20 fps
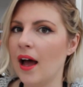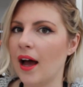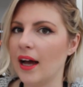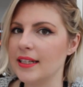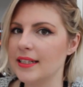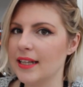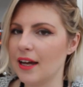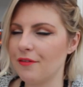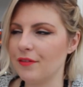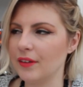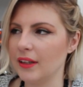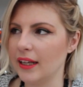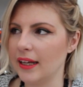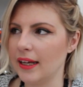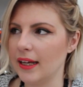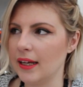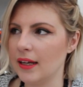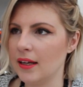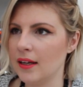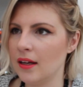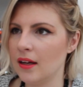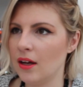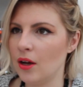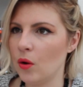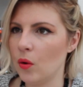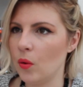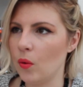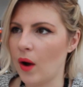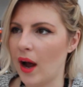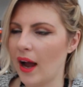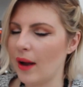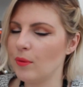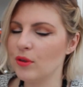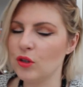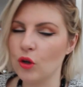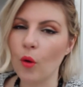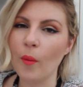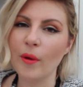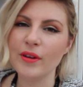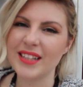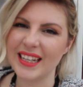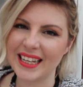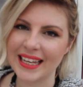I was almost